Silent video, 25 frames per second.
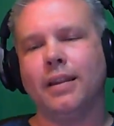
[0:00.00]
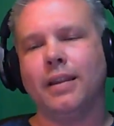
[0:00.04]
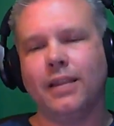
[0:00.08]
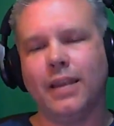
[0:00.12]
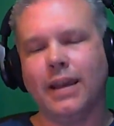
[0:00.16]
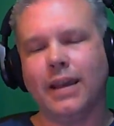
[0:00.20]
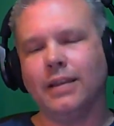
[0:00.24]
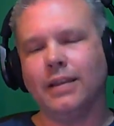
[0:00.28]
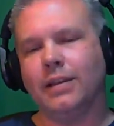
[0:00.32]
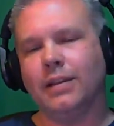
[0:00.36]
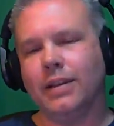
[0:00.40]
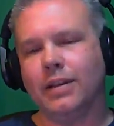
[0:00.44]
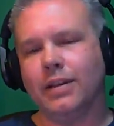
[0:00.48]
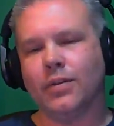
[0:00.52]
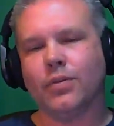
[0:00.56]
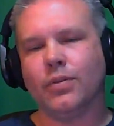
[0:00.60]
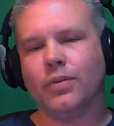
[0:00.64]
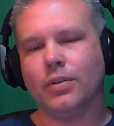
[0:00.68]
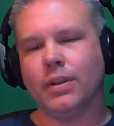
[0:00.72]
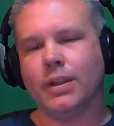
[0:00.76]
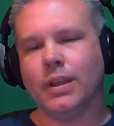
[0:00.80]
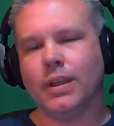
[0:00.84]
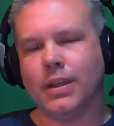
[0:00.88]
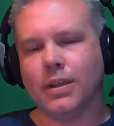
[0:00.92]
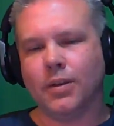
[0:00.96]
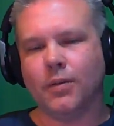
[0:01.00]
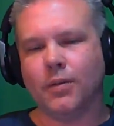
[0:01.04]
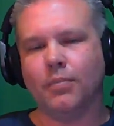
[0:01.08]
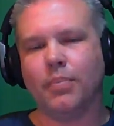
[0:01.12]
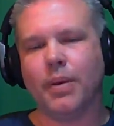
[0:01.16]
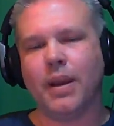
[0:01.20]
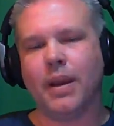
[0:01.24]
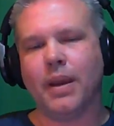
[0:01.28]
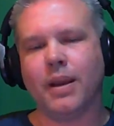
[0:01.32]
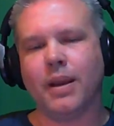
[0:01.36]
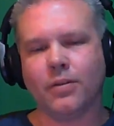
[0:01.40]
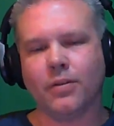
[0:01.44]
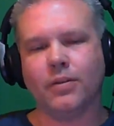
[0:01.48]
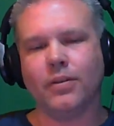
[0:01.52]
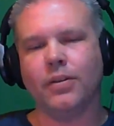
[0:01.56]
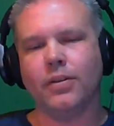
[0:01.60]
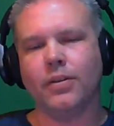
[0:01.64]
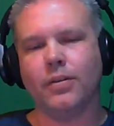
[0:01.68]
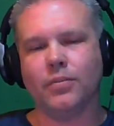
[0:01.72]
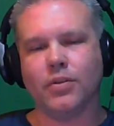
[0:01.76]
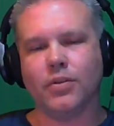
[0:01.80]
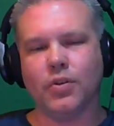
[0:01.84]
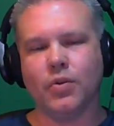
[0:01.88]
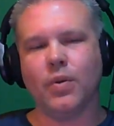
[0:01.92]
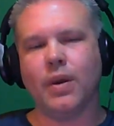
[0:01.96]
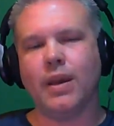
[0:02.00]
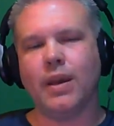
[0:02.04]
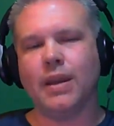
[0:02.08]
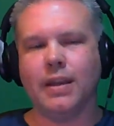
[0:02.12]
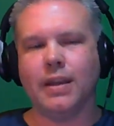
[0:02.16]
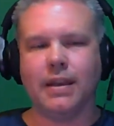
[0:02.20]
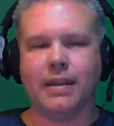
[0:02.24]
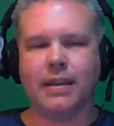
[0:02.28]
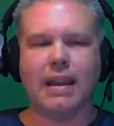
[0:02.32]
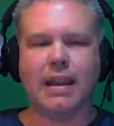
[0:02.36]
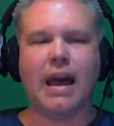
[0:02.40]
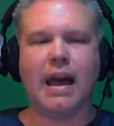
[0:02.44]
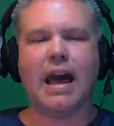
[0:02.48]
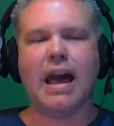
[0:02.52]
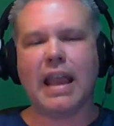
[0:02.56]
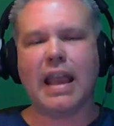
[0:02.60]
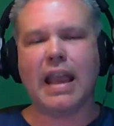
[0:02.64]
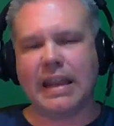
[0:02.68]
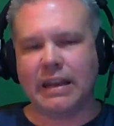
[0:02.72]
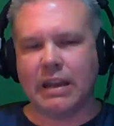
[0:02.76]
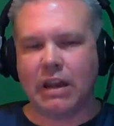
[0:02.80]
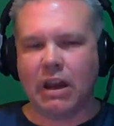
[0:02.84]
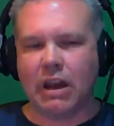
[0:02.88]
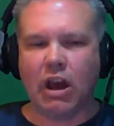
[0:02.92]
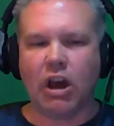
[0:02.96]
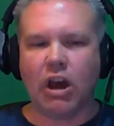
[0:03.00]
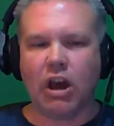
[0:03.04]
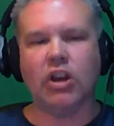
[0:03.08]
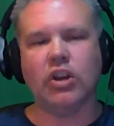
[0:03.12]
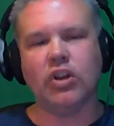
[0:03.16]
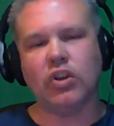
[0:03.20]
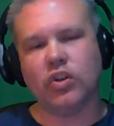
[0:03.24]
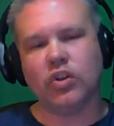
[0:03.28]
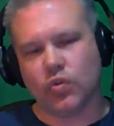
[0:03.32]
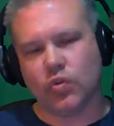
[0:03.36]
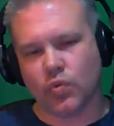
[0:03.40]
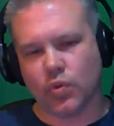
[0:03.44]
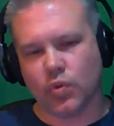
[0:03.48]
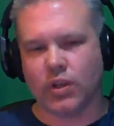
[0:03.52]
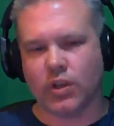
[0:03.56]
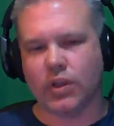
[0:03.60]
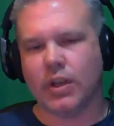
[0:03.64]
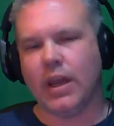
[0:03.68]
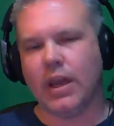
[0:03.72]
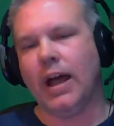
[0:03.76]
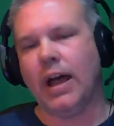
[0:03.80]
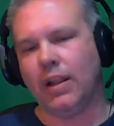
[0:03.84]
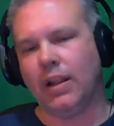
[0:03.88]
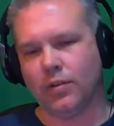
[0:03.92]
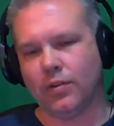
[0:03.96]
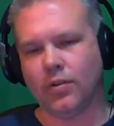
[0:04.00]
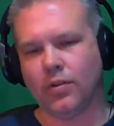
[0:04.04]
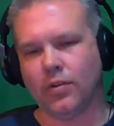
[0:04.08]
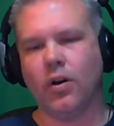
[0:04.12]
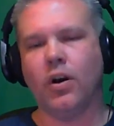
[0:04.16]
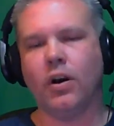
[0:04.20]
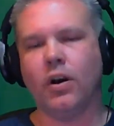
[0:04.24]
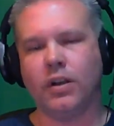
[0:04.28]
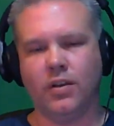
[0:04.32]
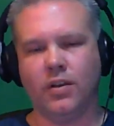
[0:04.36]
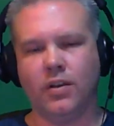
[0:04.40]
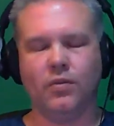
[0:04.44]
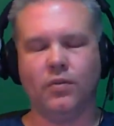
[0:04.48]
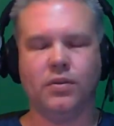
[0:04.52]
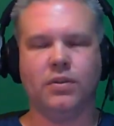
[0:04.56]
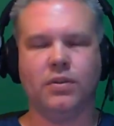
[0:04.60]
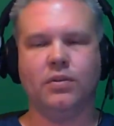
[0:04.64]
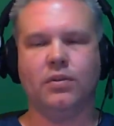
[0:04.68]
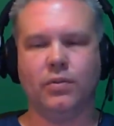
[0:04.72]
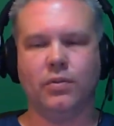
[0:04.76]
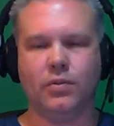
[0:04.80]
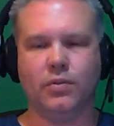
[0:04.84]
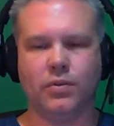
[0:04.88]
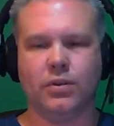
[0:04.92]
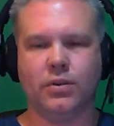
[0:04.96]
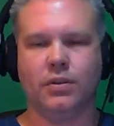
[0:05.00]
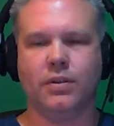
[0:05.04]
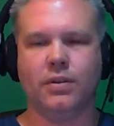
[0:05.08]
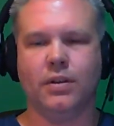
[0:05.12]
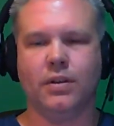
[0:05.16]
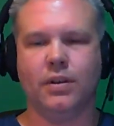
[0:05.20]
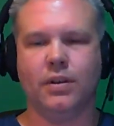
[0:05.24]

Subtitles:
they literally compared them to a $900 audio solution.